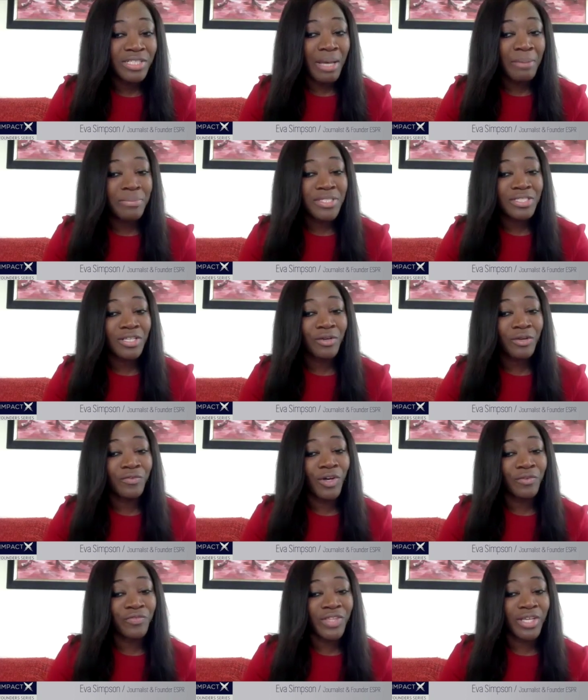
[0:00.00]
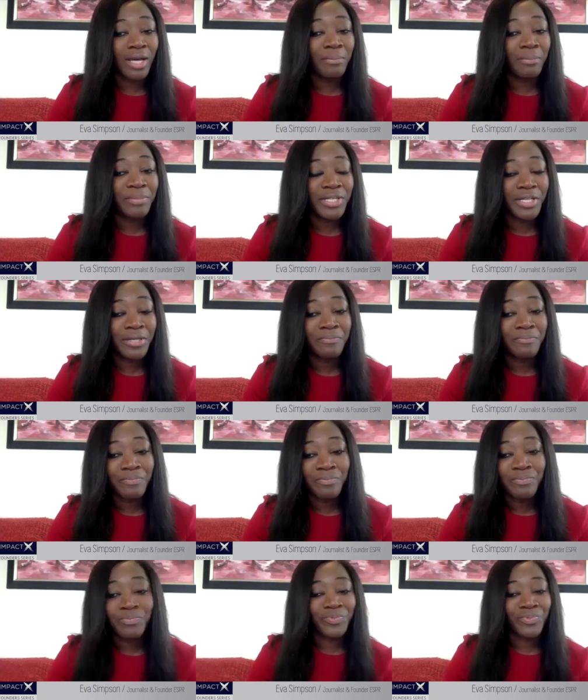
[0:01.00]
members of the company.
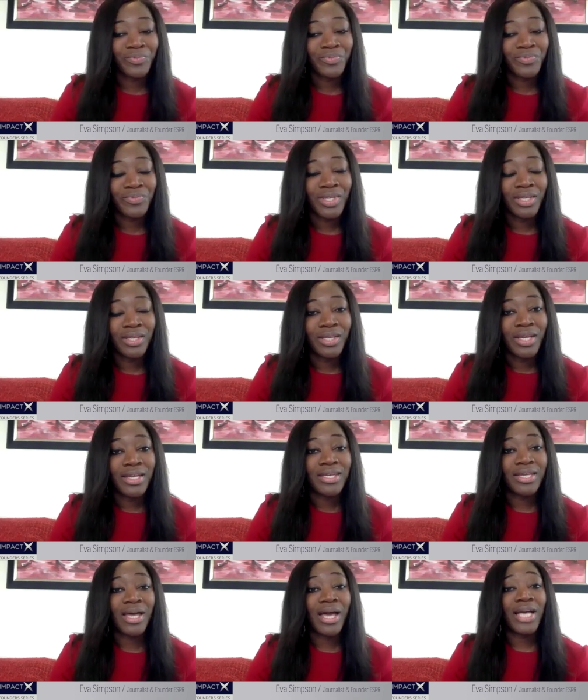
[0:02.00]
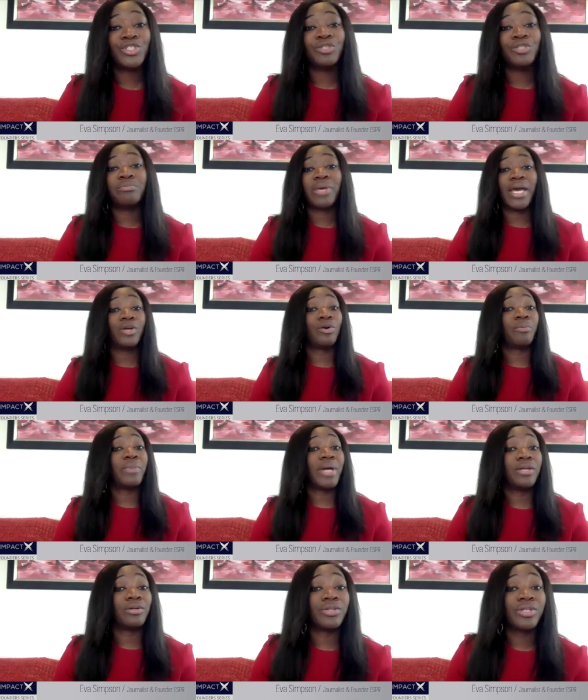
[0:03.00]
Now, as you may or
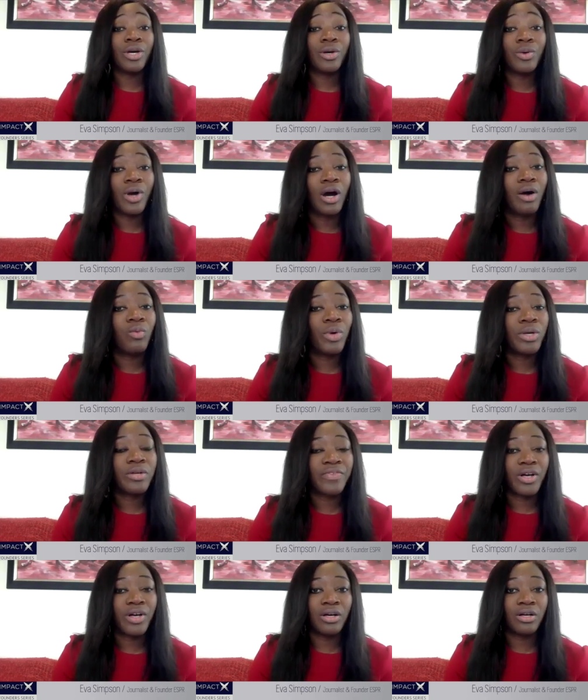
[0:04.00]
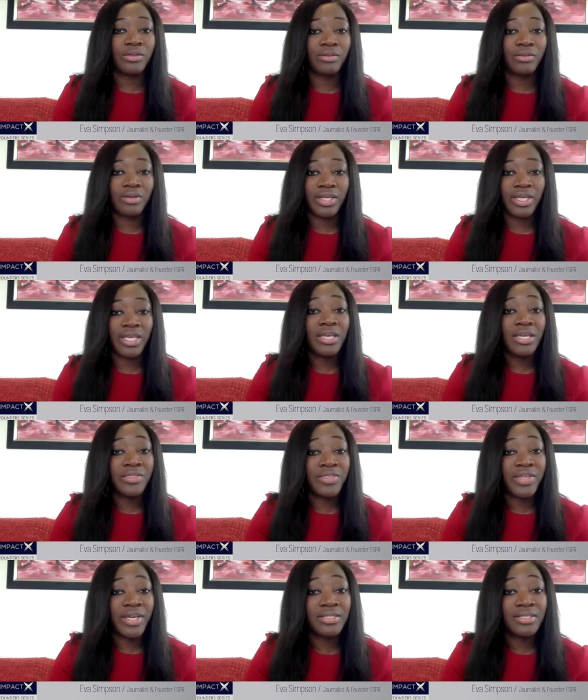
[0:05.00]
may not know, one of our key
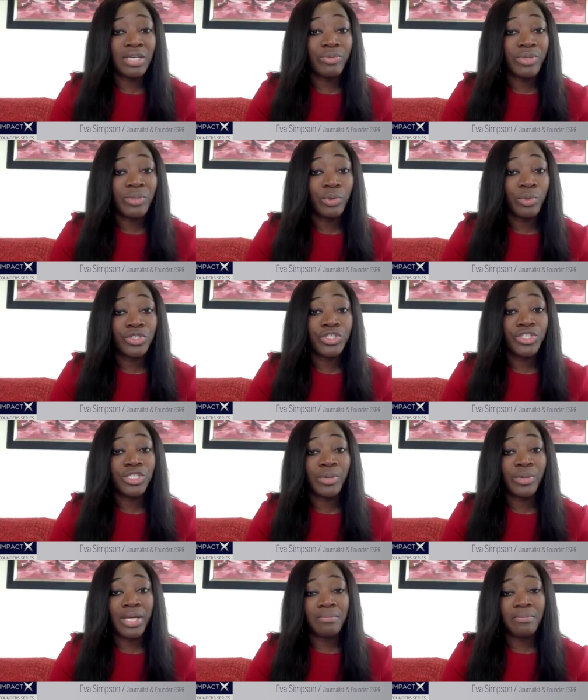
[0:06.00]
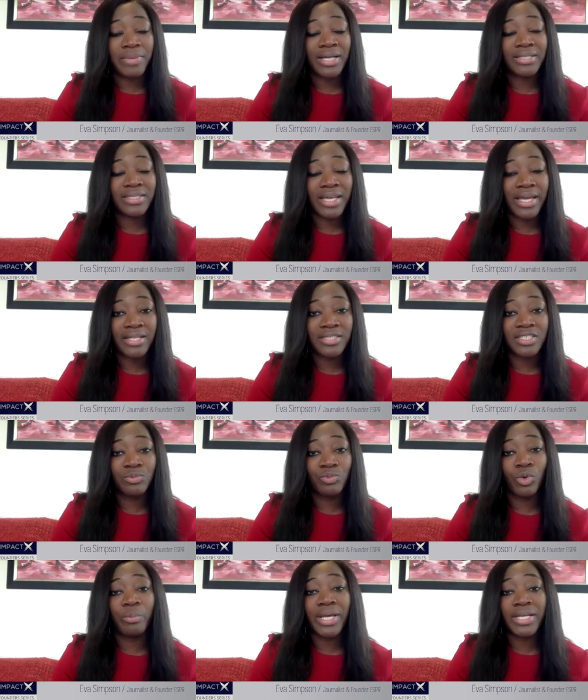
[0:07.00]
things that we want to do at Impact X and
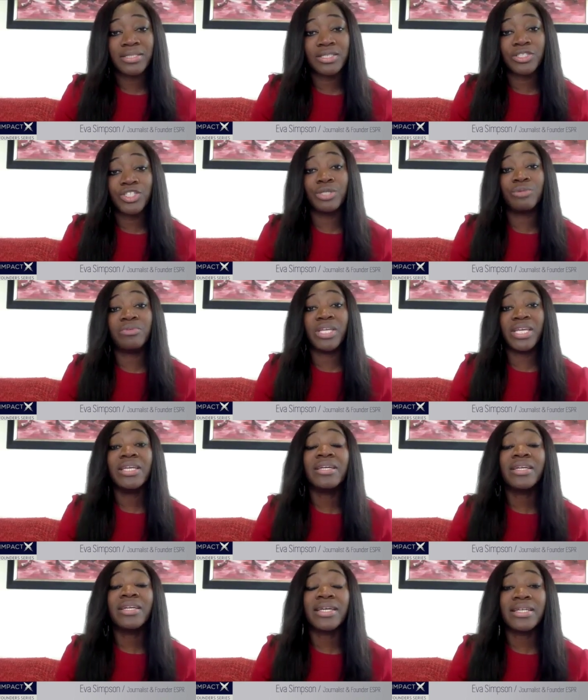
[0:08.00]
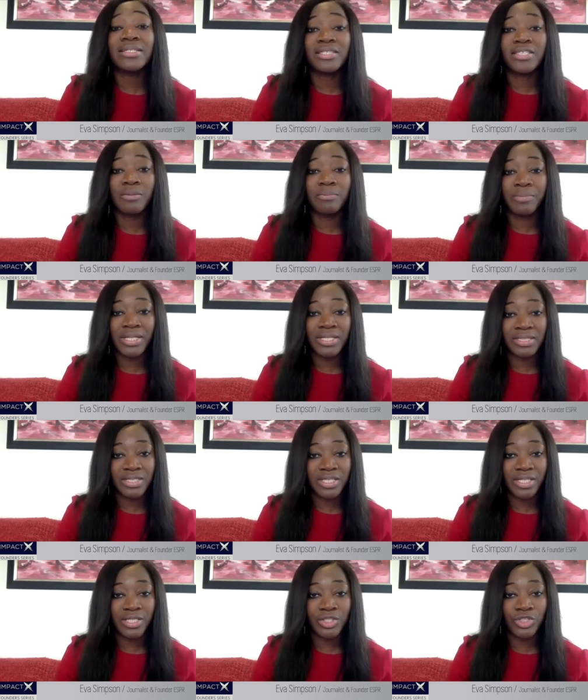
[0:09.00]
what makes us unique is the
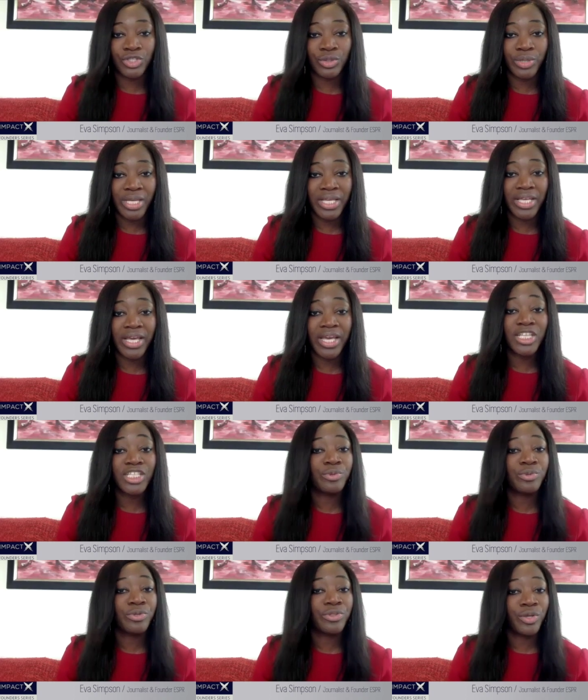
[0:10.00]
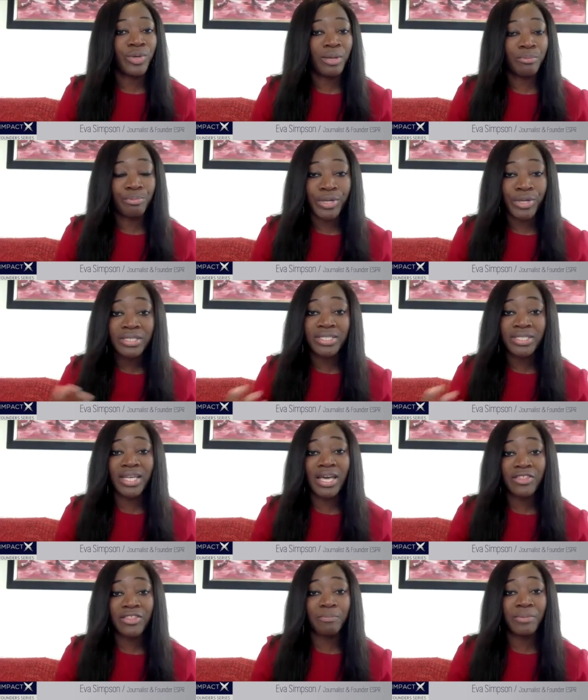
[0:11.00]
ability to engage with you and bring
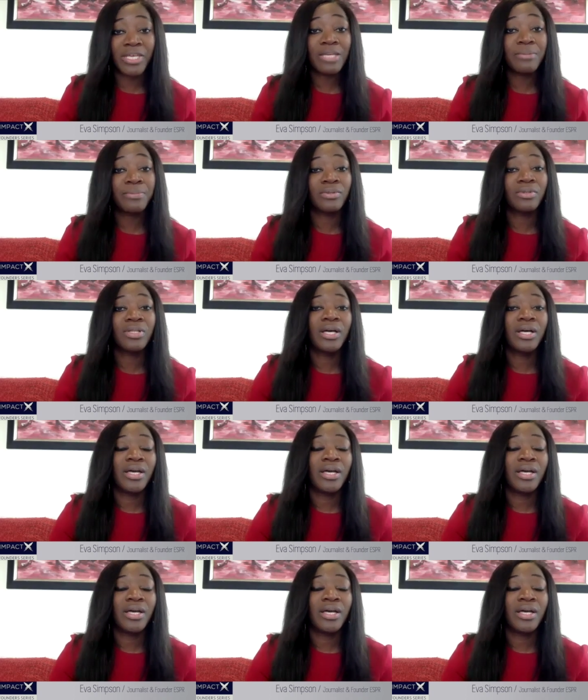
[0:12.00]
together people